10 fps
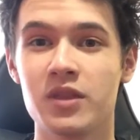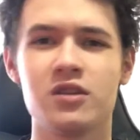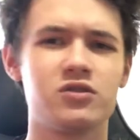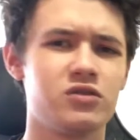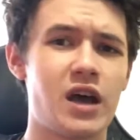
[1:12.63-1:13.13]

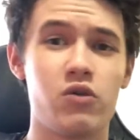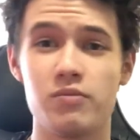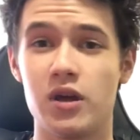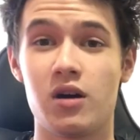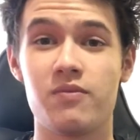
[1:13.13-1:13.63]
So that will
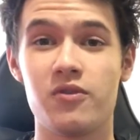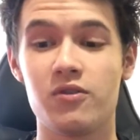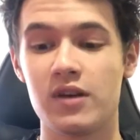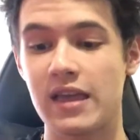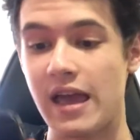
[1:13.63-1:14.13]
be
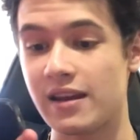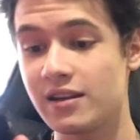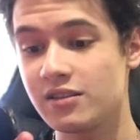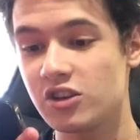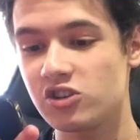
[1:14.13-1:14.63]
helpful. And in
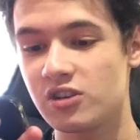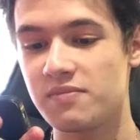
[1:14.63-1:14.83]
addition,